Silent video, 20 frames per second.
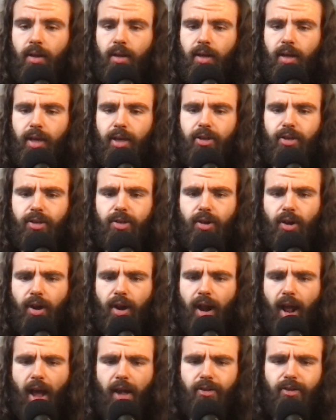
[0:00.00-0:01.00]
He just
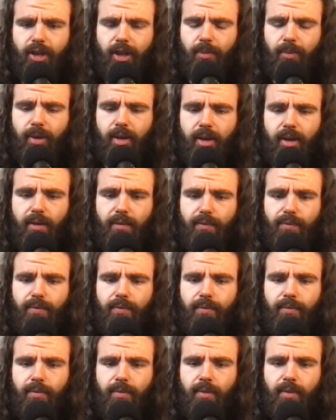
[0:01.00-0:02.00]
started asking me
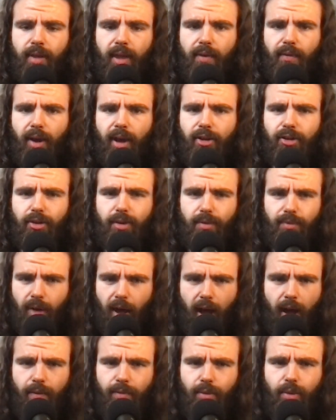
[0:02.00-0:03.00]
if if I
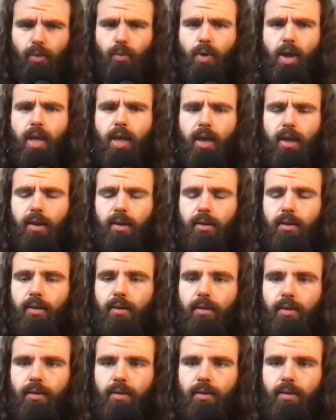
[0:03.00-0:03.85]
survived the weekend.